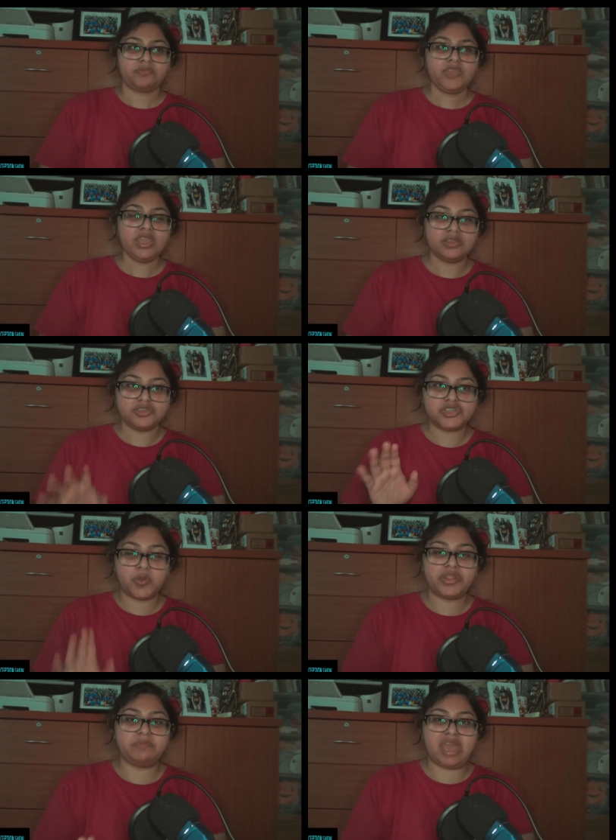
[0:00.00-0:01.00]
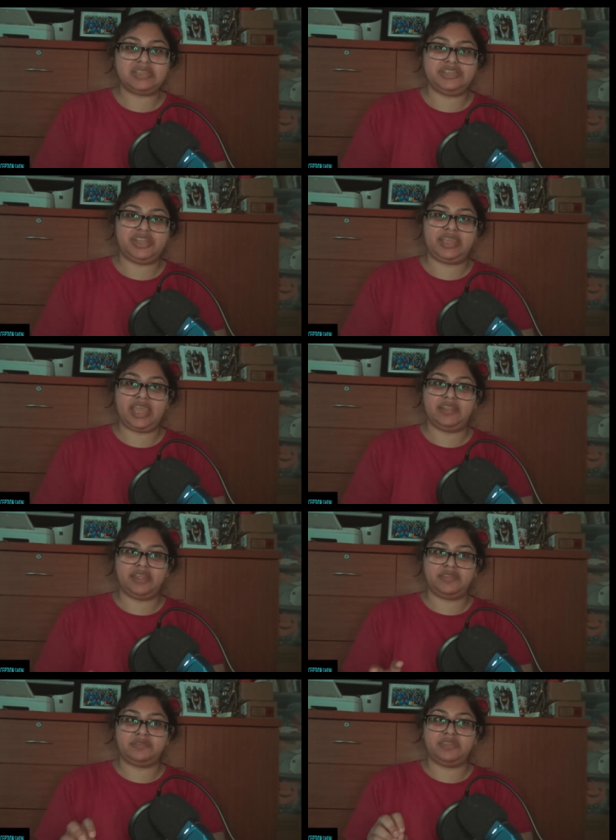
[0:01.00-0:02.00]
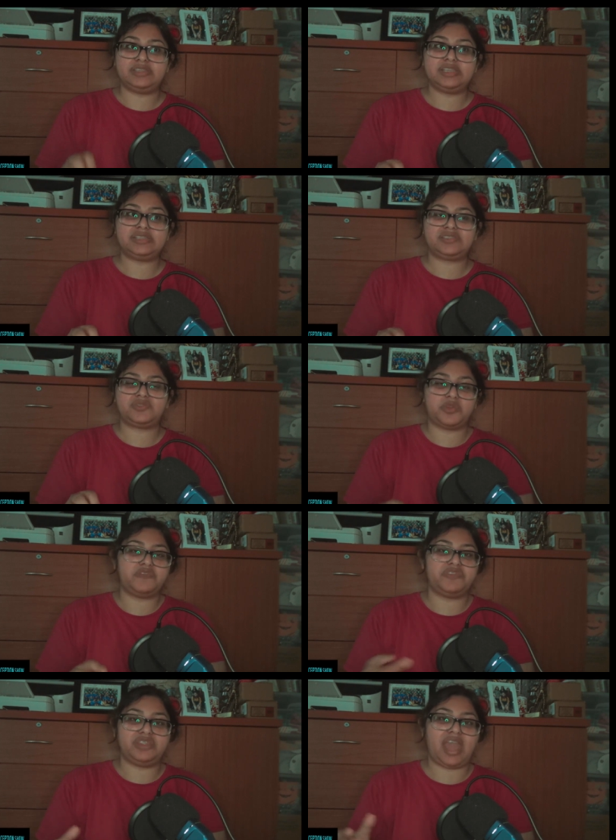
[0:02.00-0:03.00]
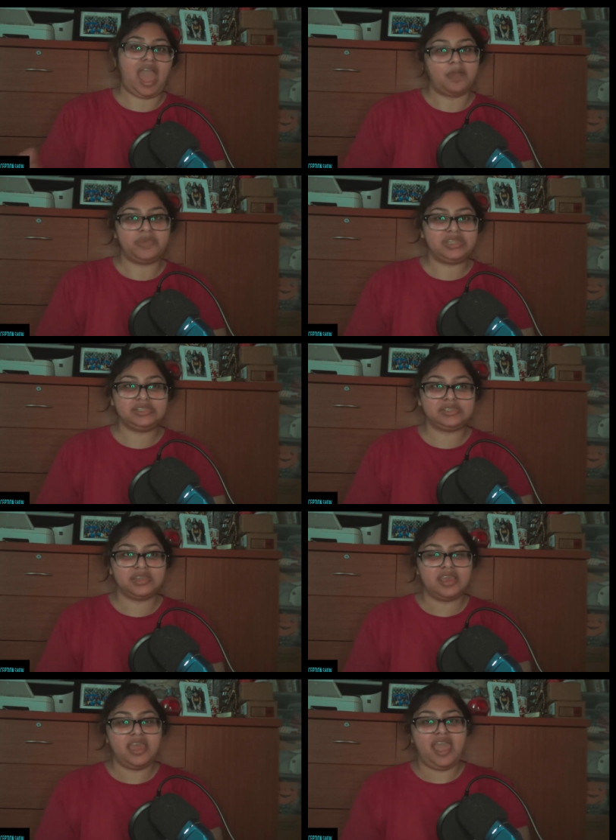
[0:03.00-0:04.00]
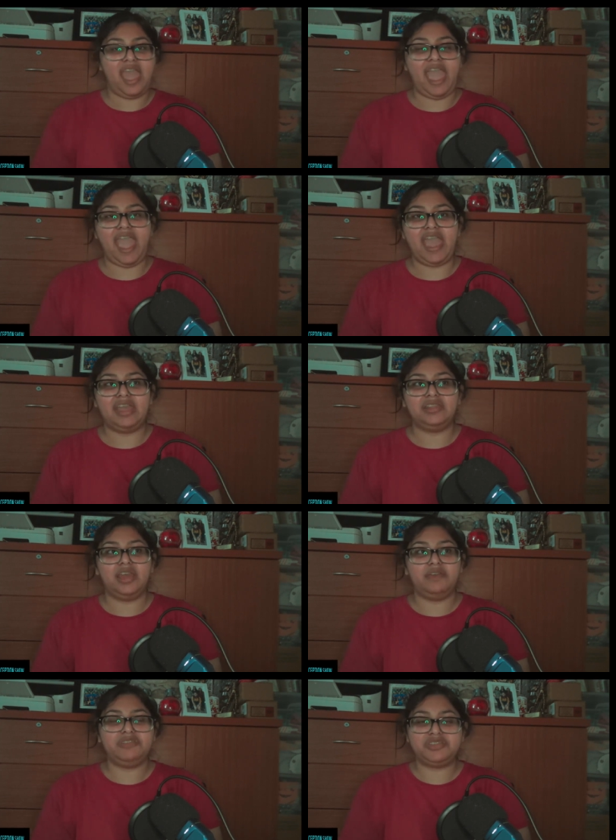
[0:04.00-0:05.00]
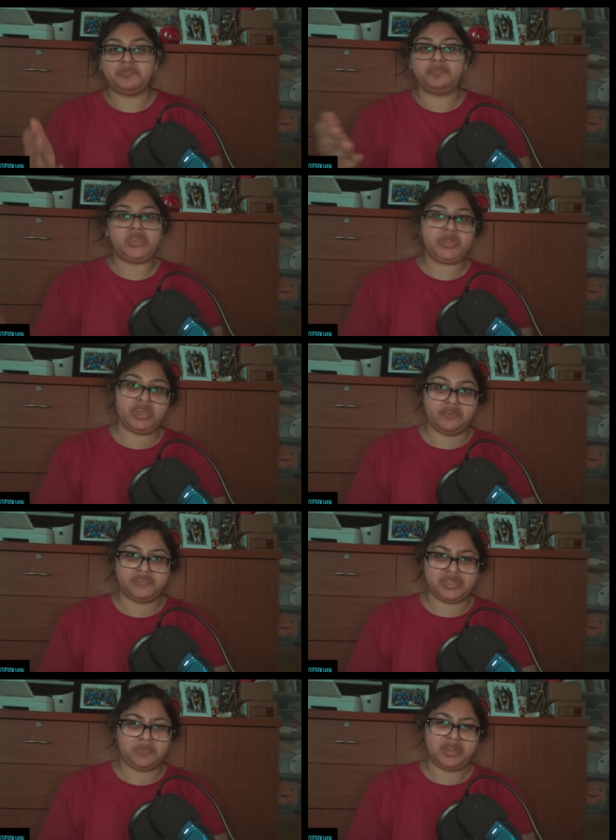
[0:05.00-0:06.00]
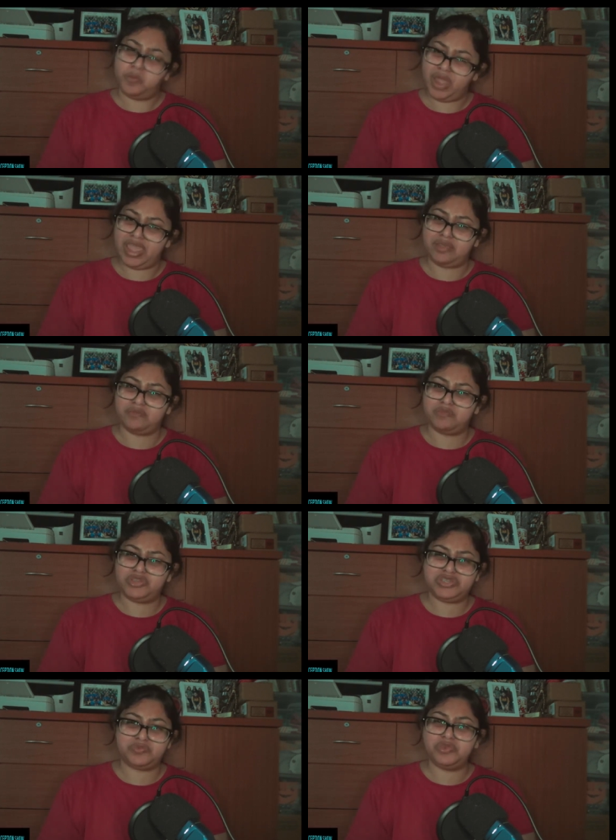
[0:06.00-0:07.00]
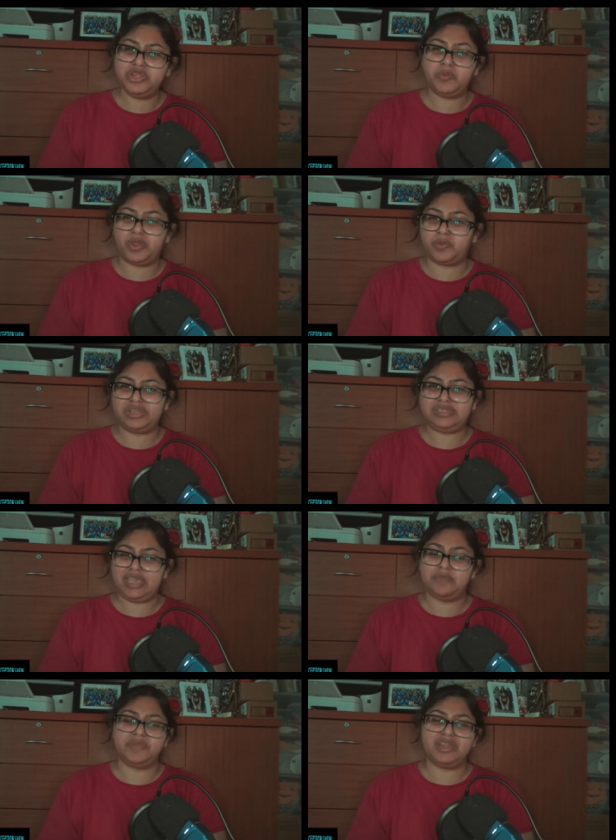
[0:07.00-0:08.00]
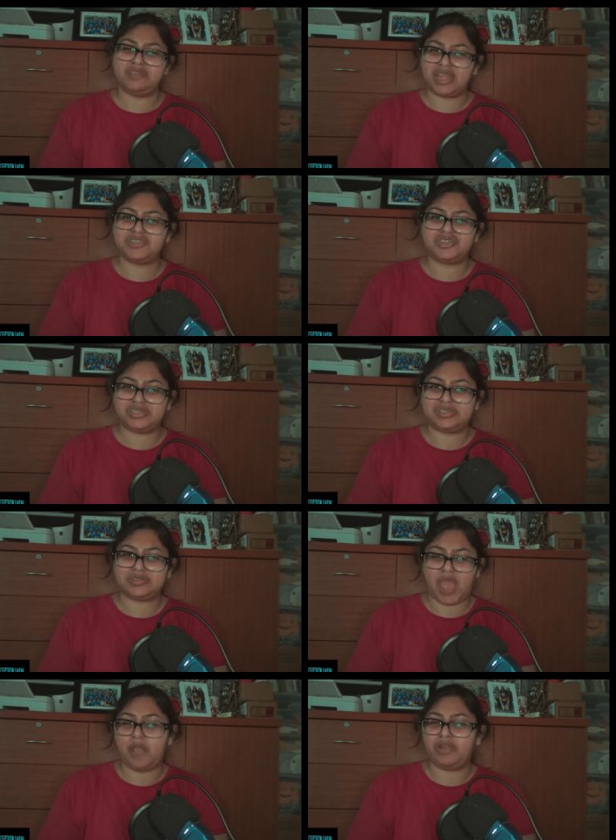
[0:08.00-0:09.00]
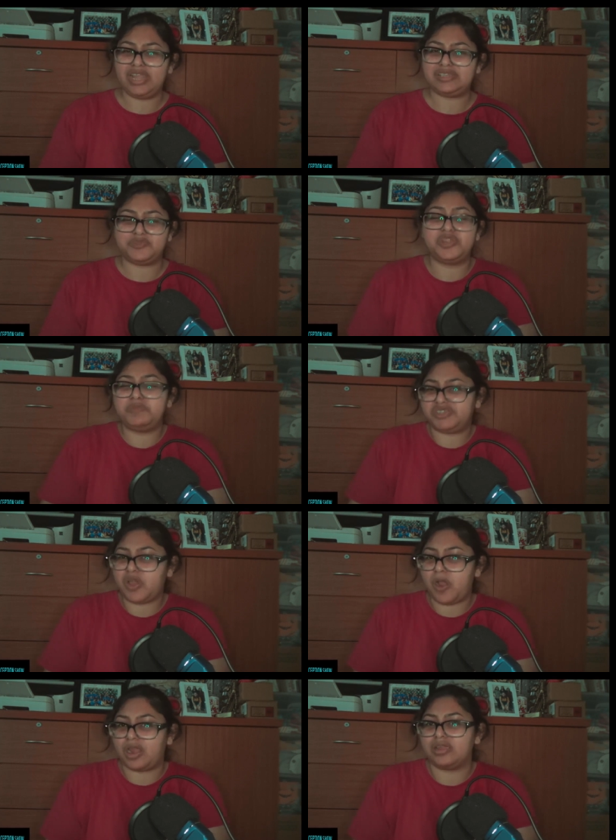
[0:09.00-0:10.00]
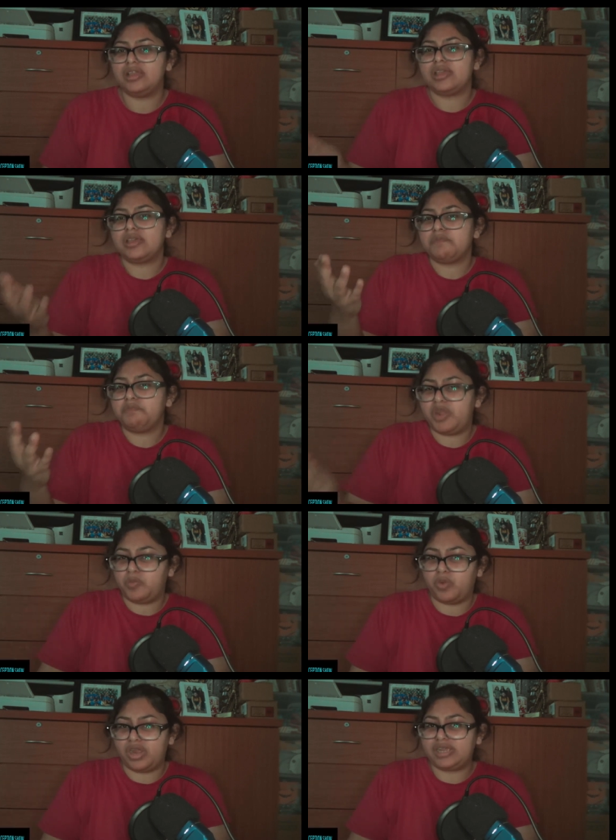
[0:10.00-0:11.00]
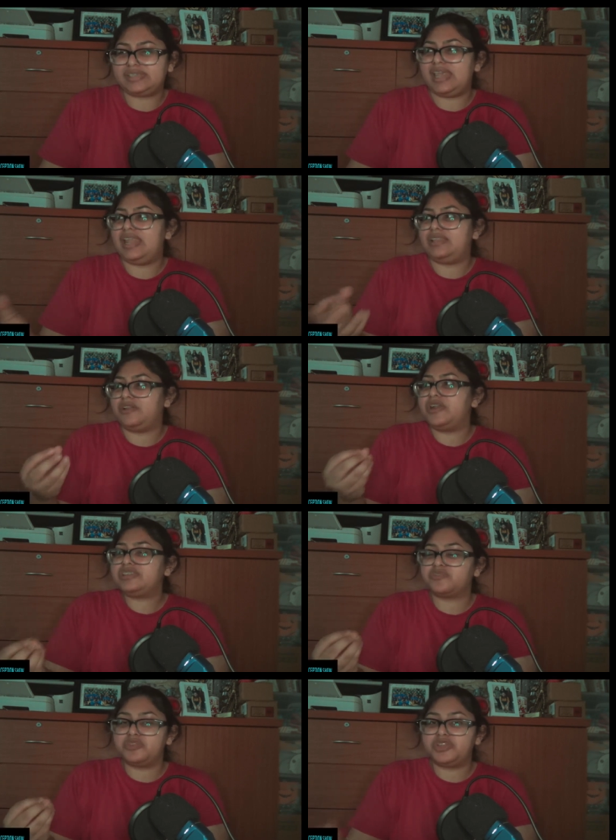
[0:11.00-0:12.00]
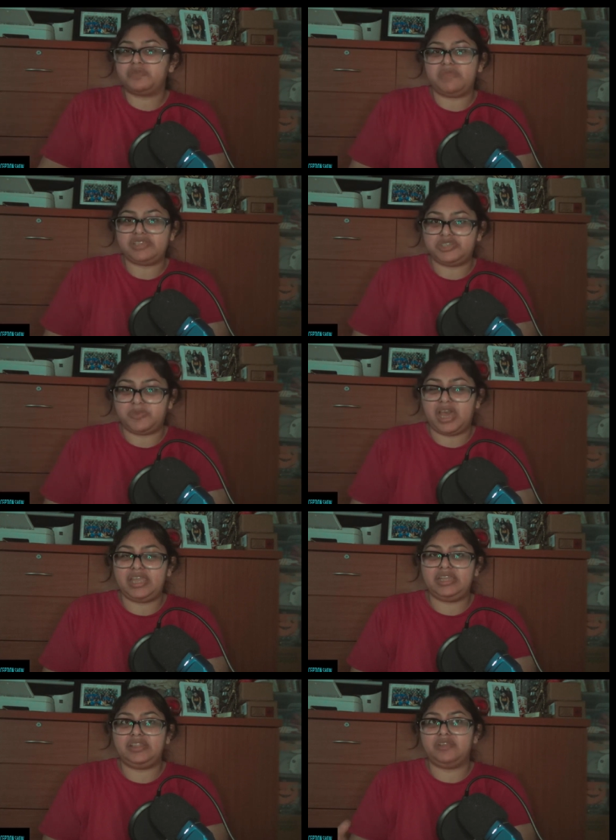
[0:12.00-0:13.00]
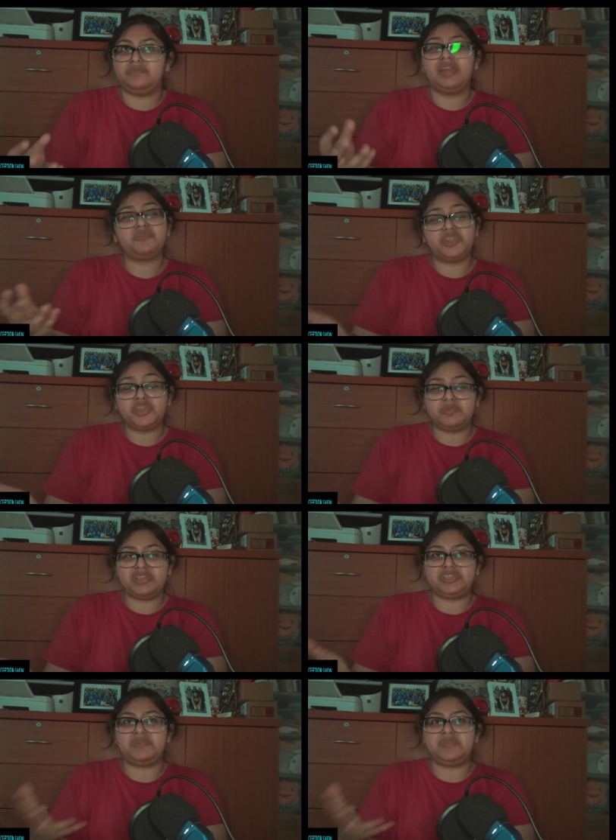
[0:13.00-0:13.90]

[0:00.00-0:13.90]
showing the message that, again, that this is sort of a thing that happens, and this is the beauty of cinema in a way, which is a really weird word to say, but that's just how it is. It's really bizarre, but it works, and there is a really good message behind it. There, not a really good message, but